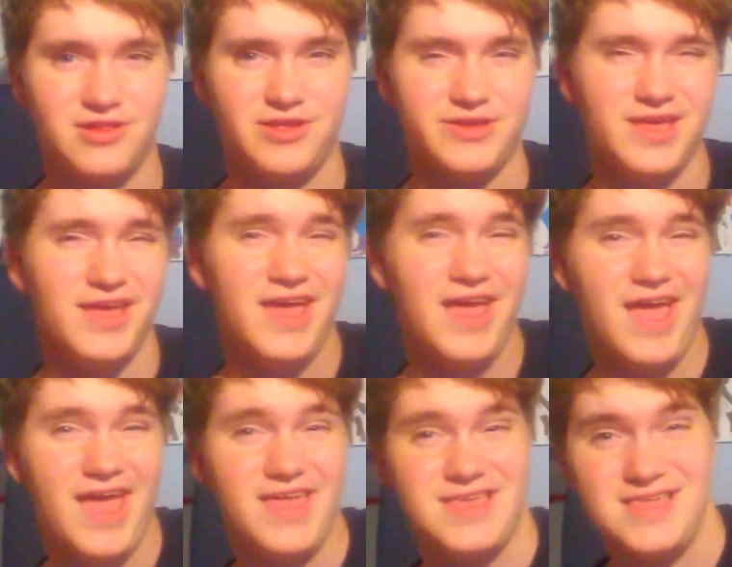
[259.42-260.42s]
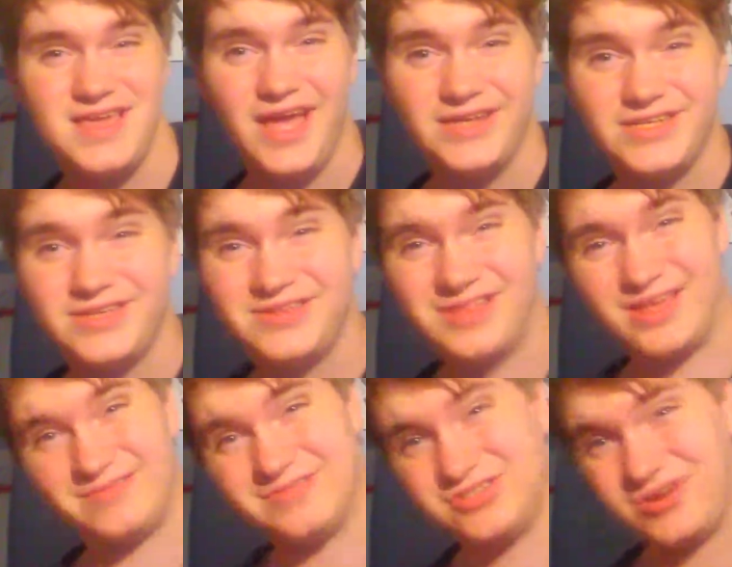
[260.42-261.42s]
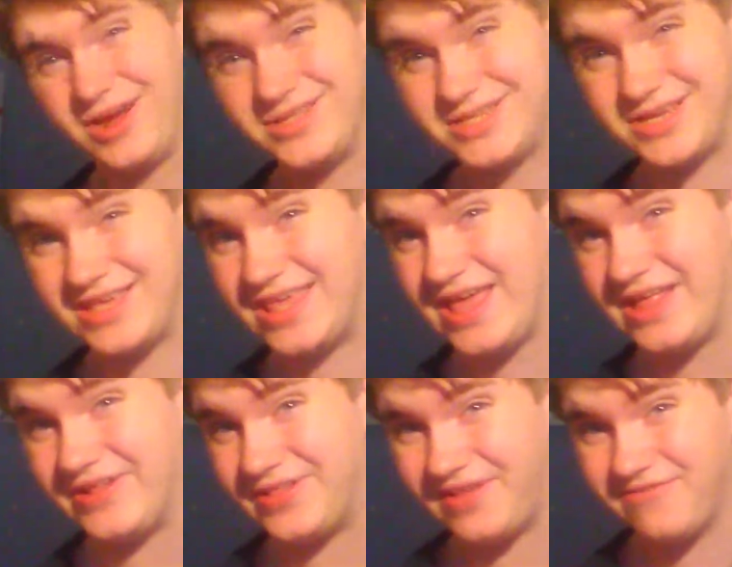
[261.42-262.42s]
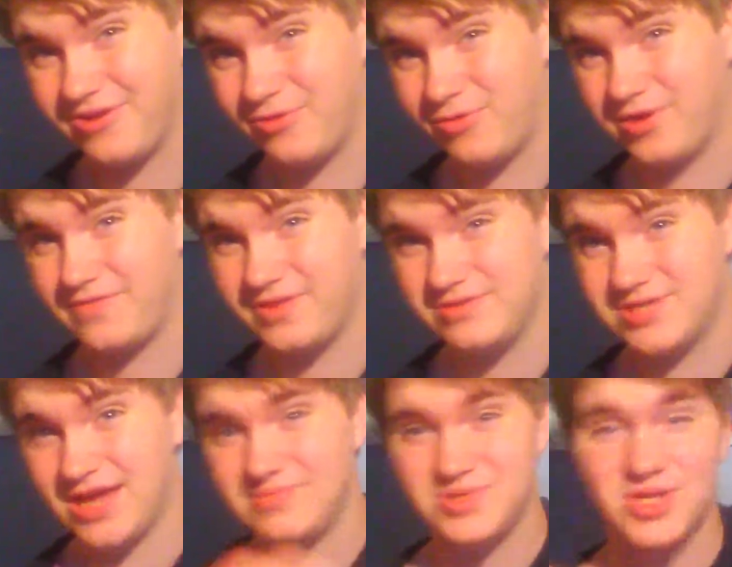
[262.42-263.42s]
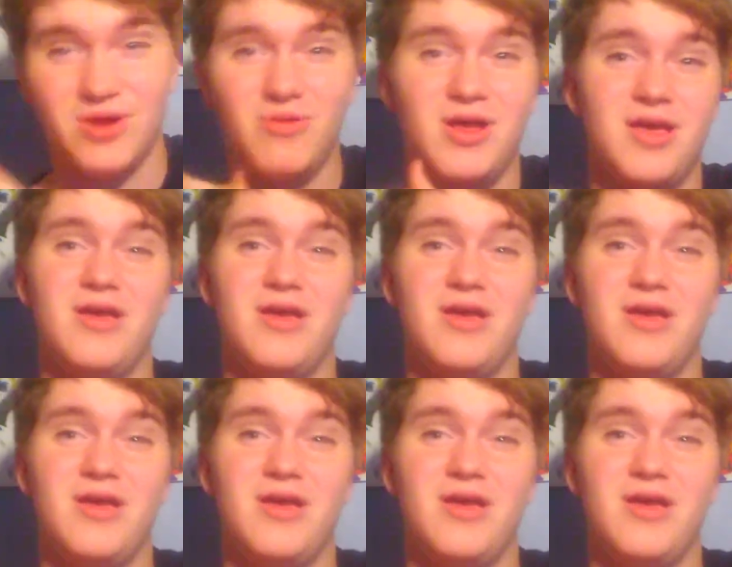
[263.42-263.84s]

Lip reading: of like, hey, he actually tried to kill everyone a few times, so